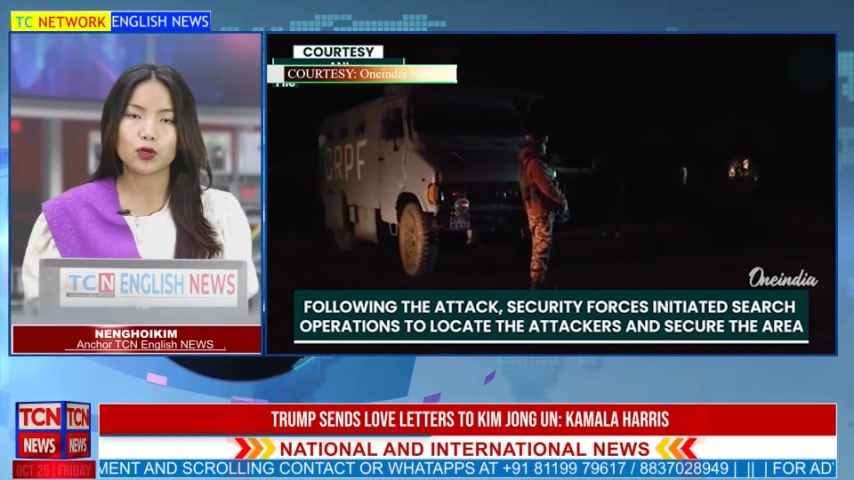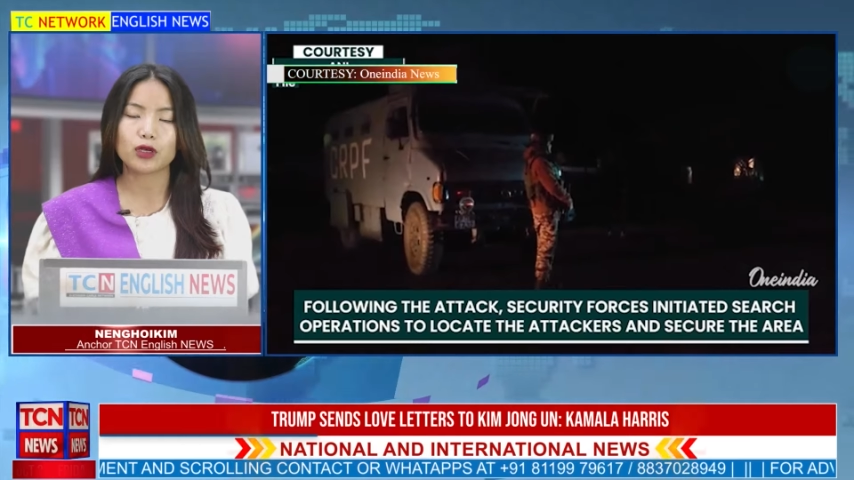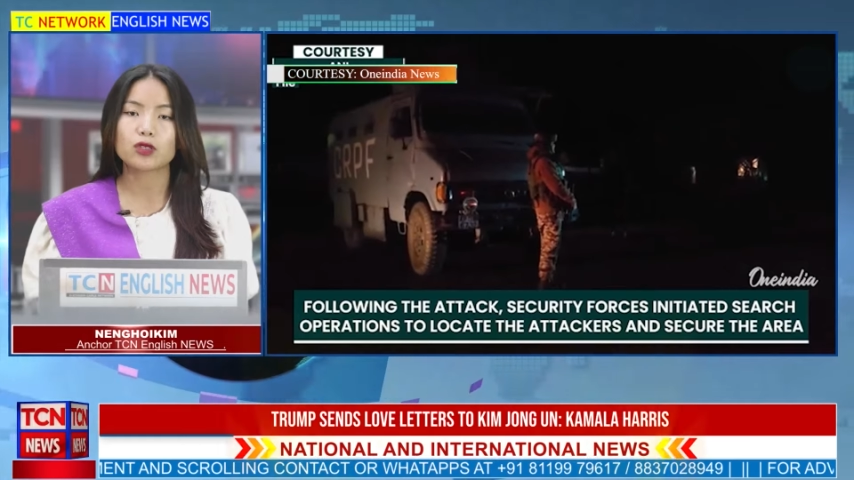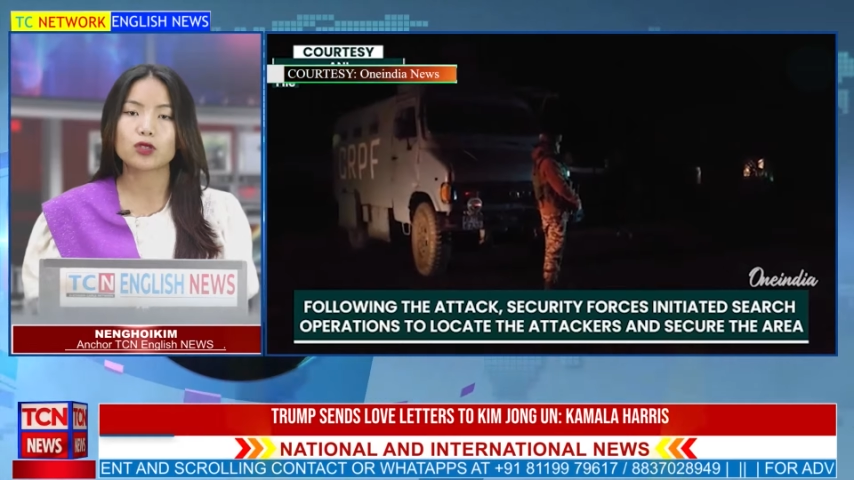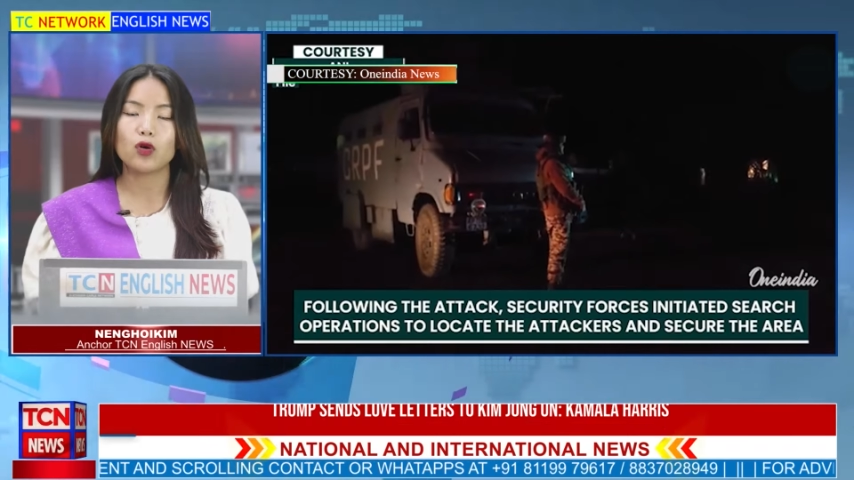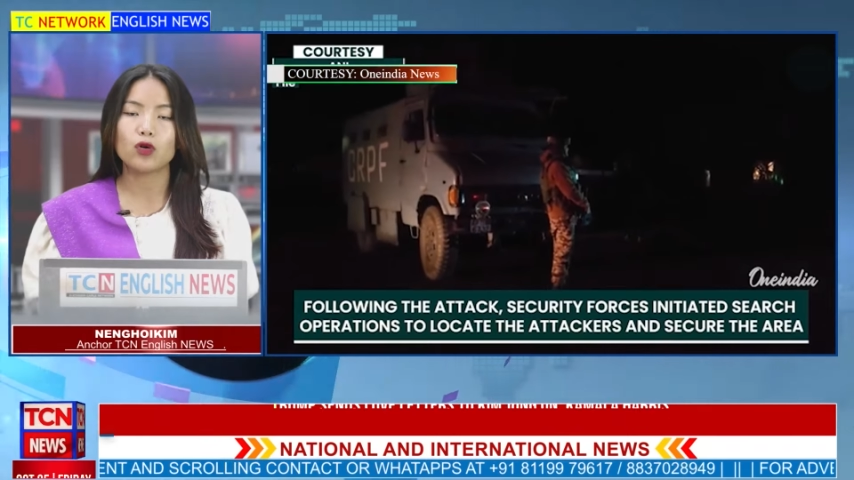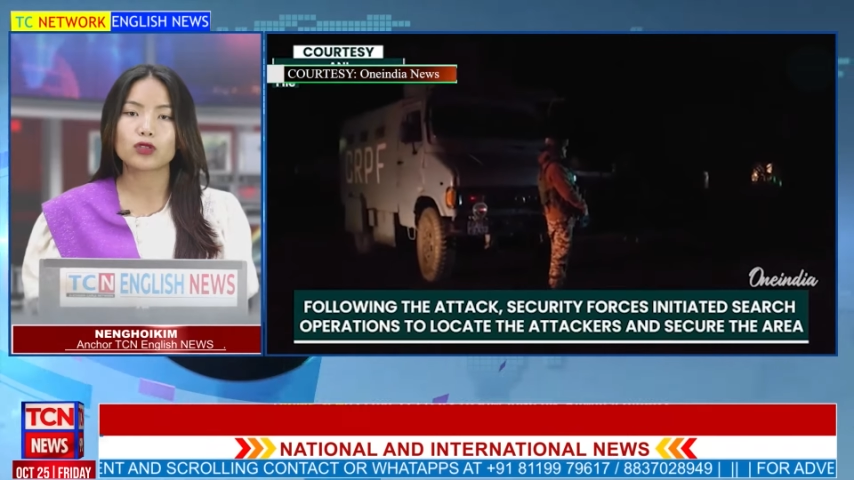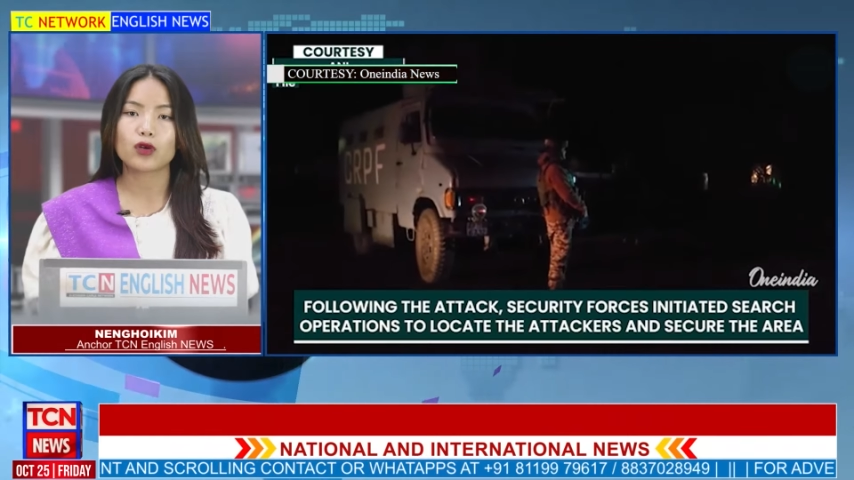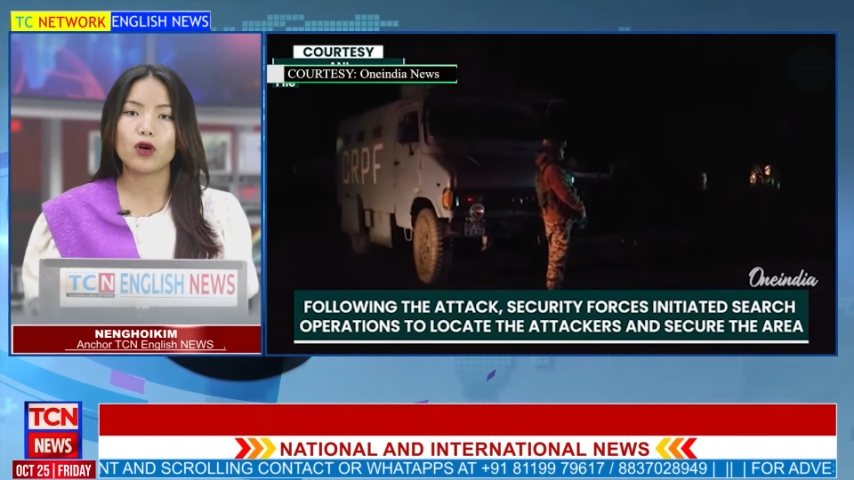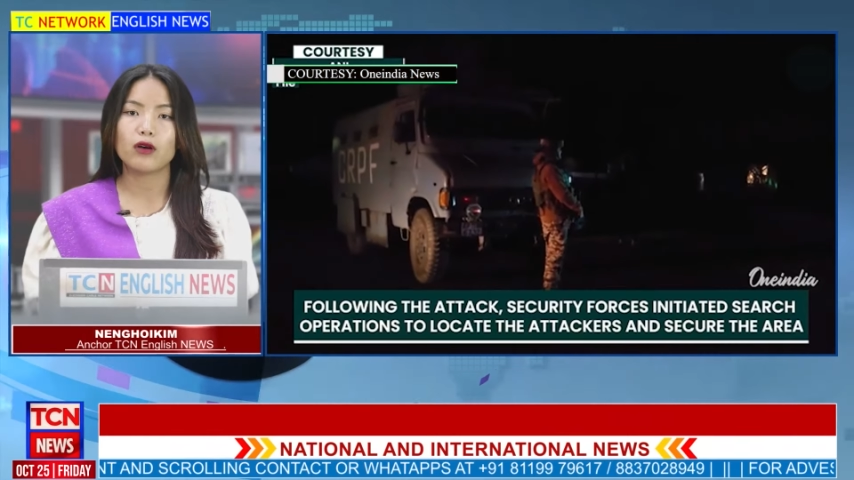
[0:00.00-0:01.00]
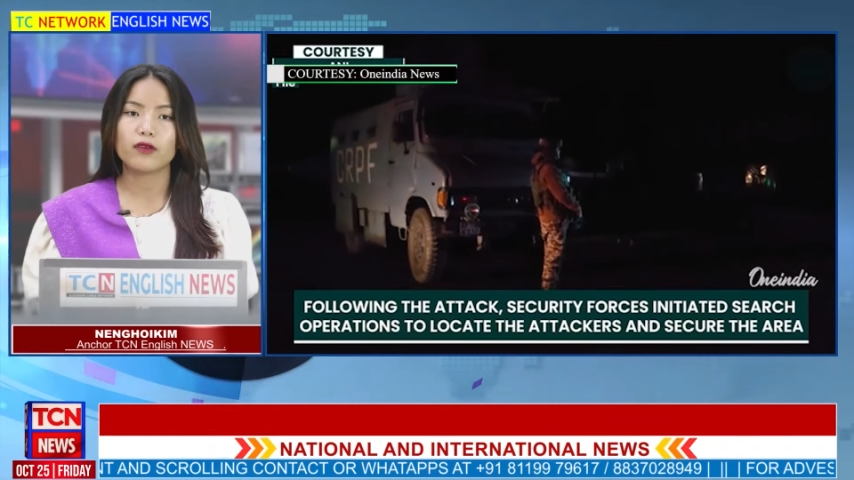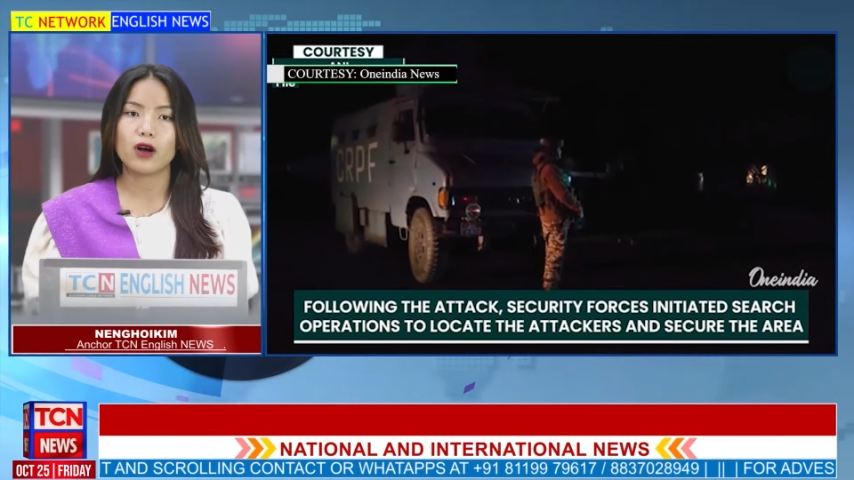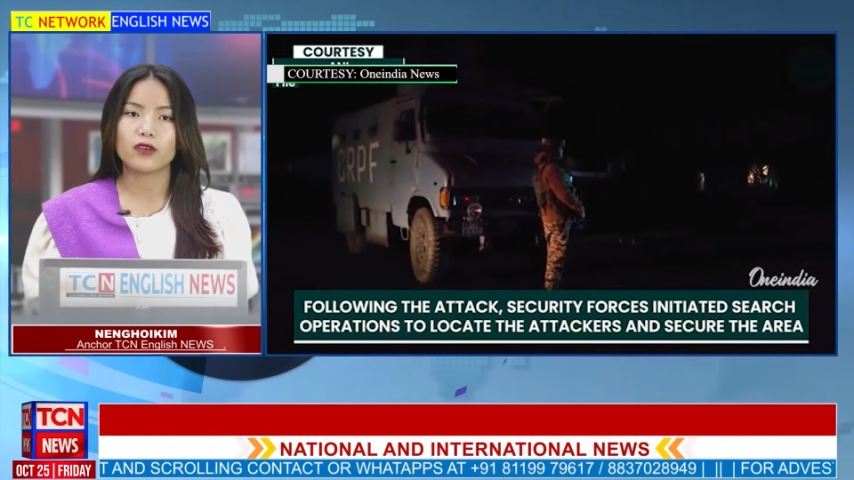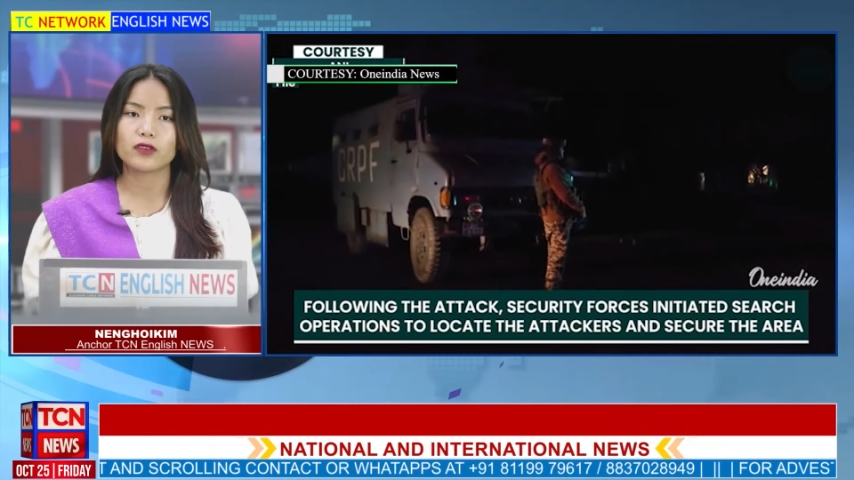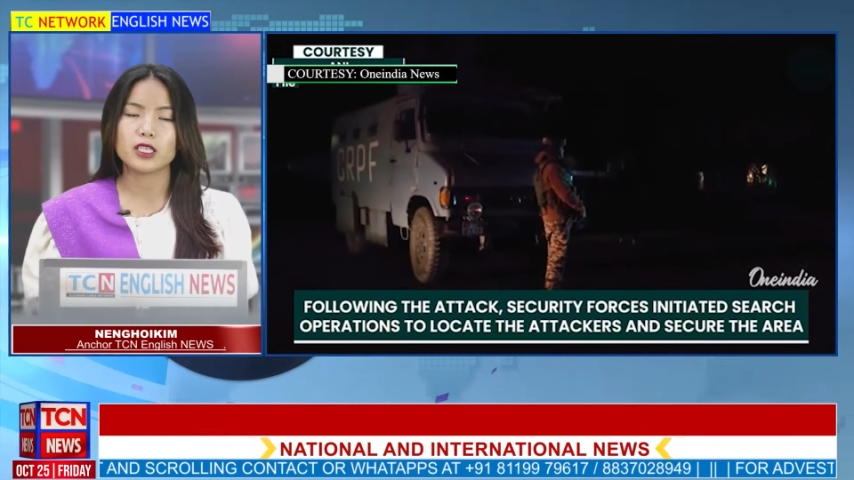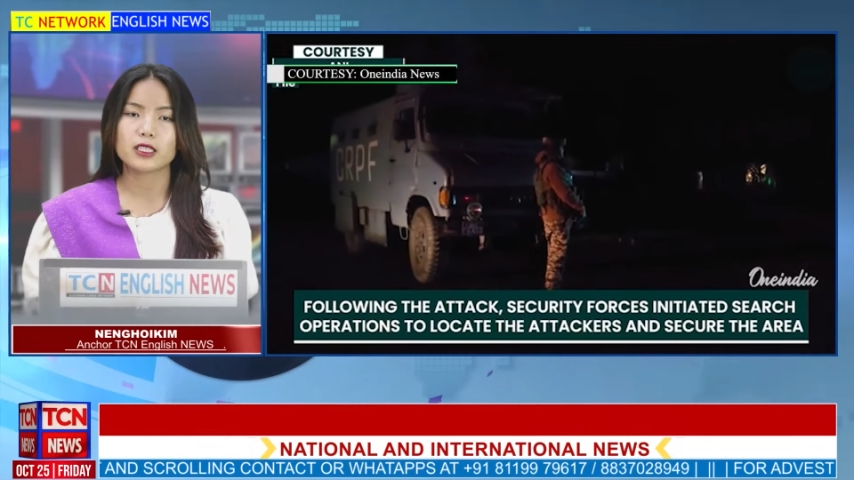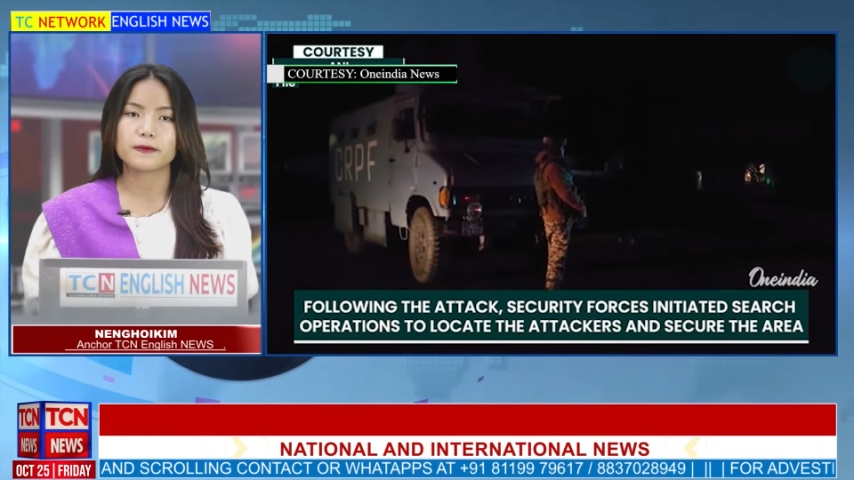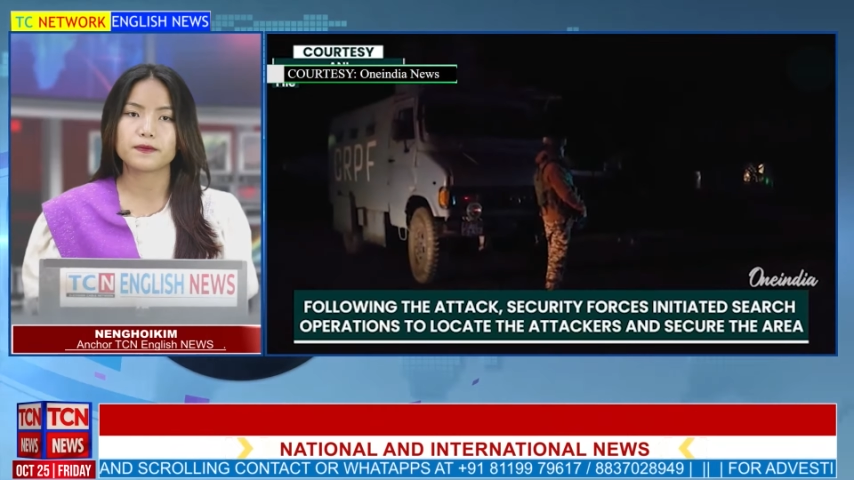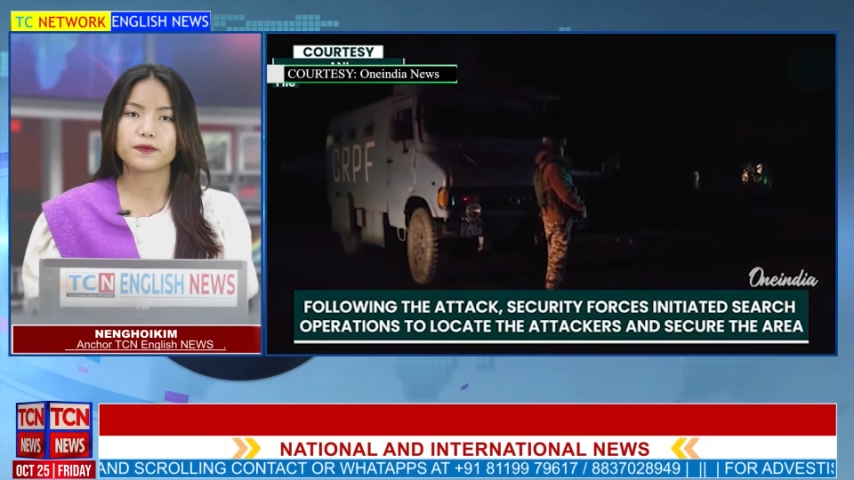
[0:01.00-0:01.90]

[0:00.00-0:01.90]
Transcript: took his oath of office.